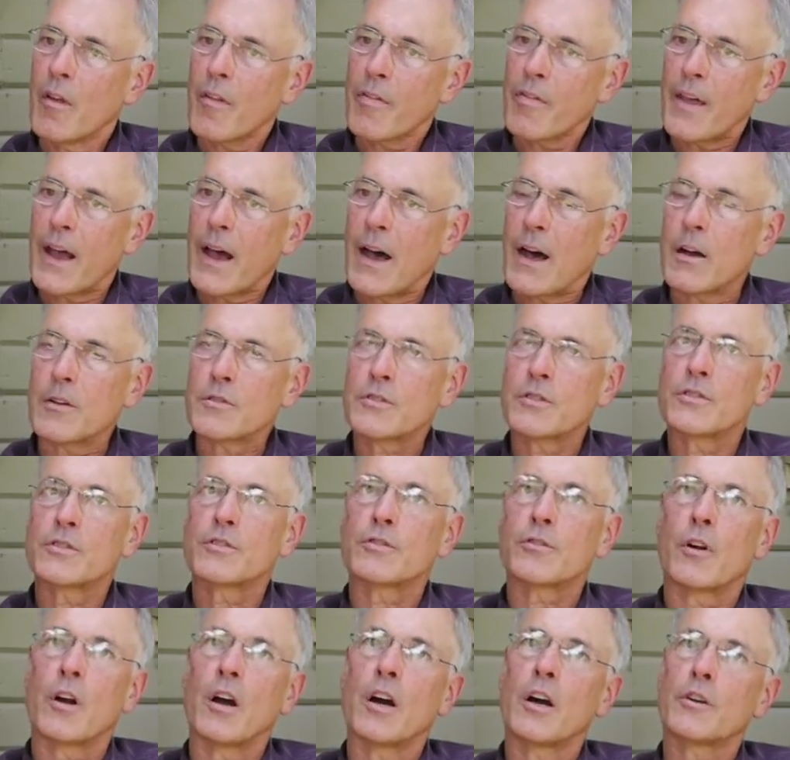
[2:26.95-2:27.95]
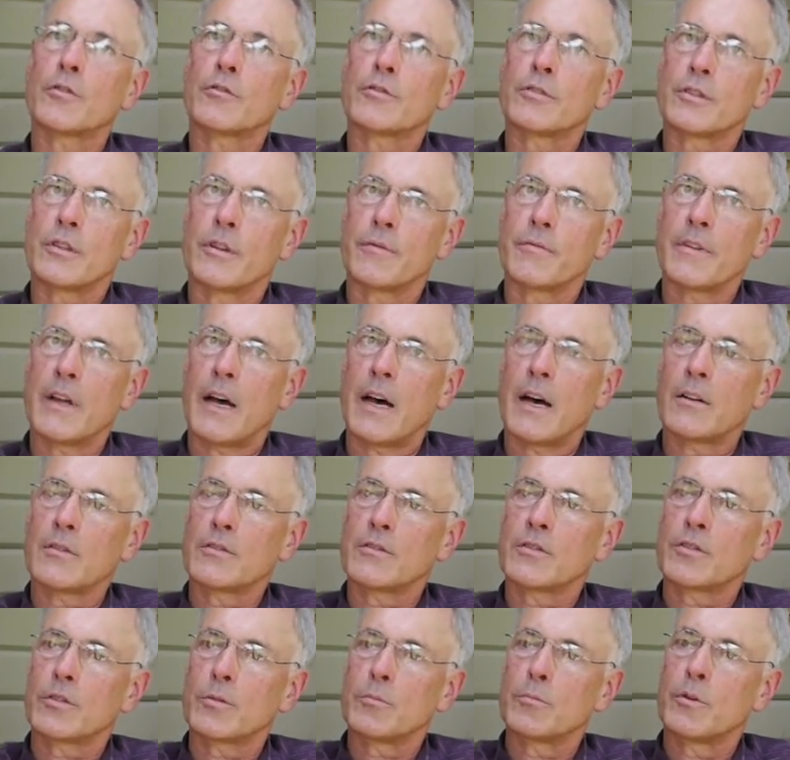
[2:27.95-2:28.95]
thousands or hundreds of
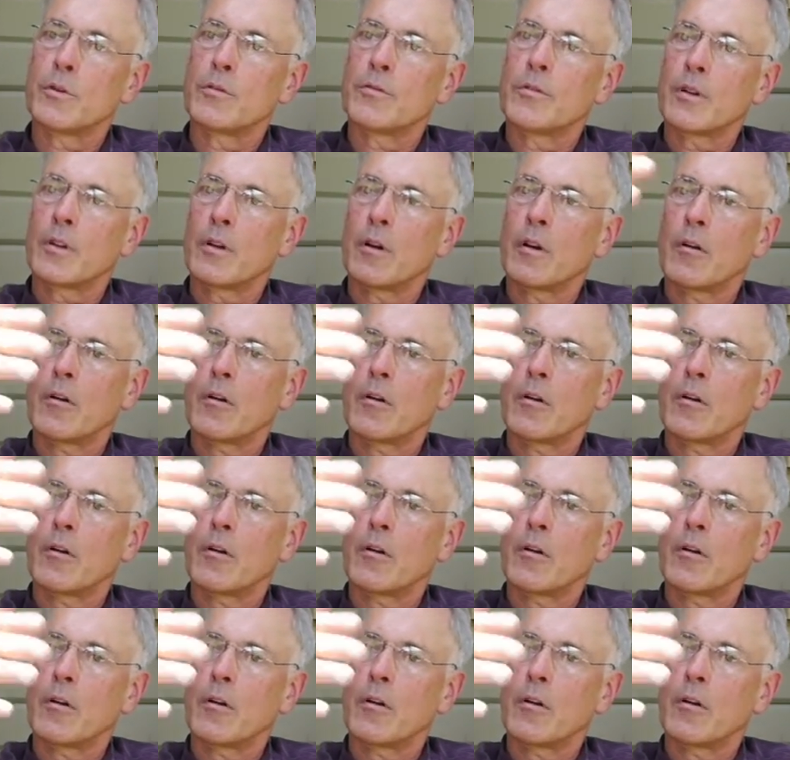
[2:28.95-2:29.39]
thousands are moving